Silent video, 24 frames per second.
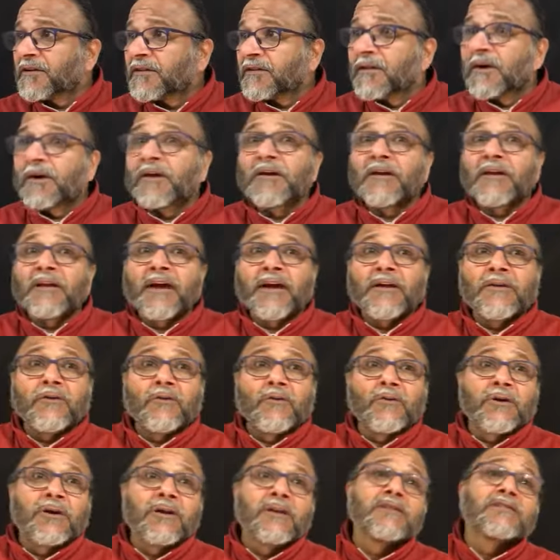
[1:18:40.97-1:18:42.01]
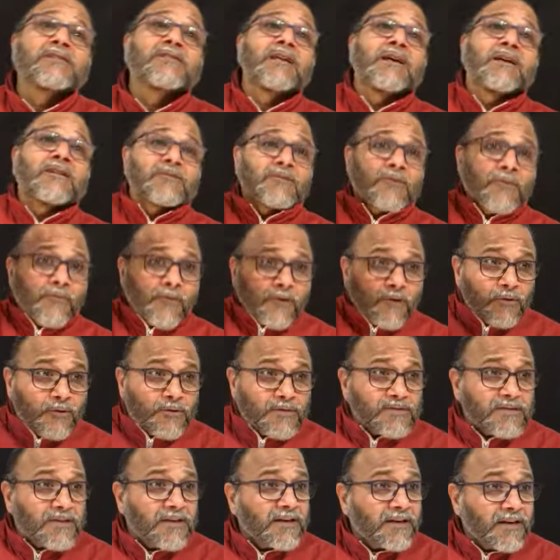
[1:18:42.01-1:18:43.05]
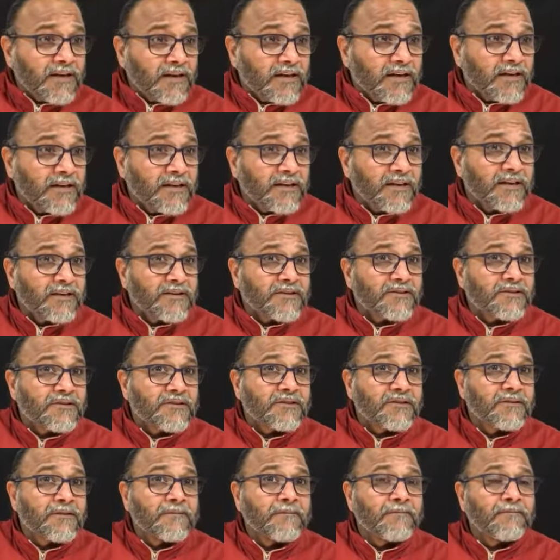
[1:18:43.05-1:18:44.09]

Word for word: The Kriya Yogis, they follow a certain lineage.